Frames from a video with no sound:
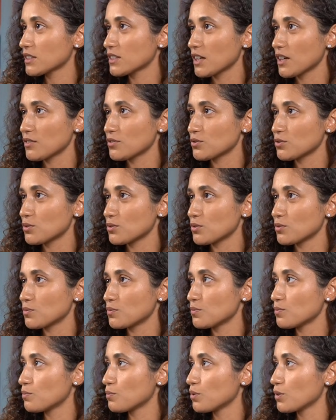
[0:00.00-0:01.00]
I have to
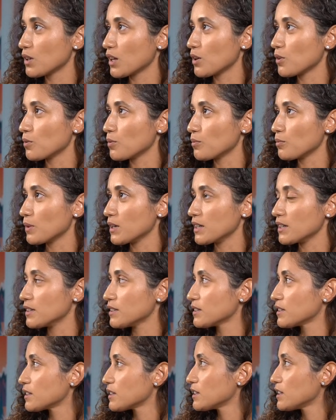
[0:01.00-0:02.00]
pull out my
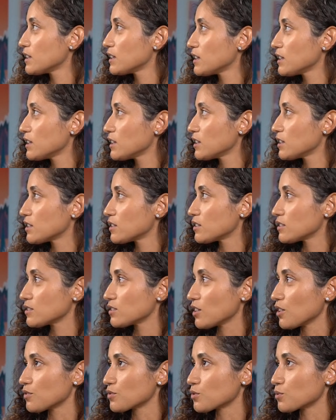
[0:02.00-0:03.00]

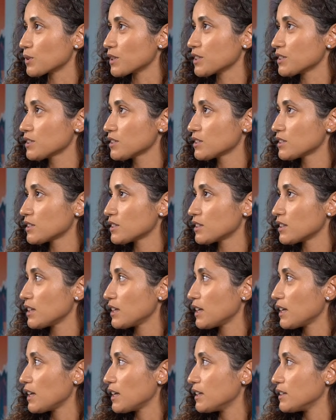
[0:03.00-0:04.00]
software,
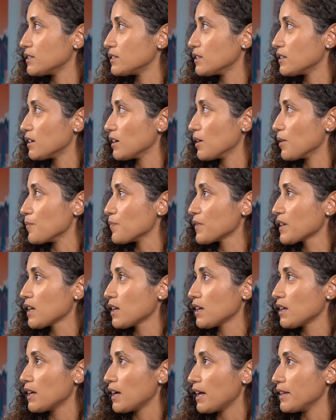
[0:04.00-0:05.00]
and
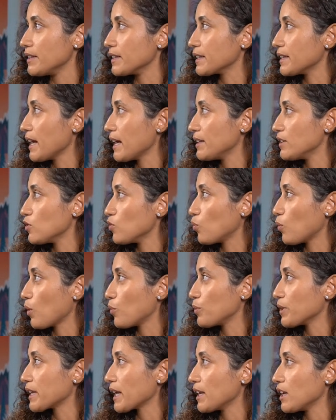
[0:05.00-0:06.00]
again,
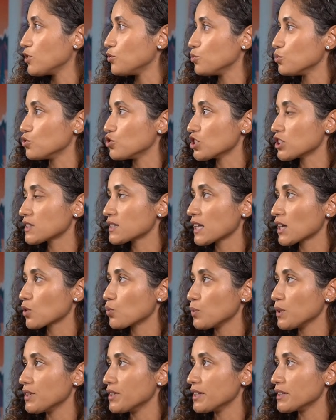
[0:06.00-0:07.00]
what we're gonna do, just like
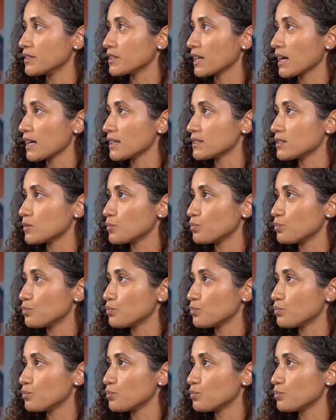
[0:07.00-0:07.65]
we did, guys,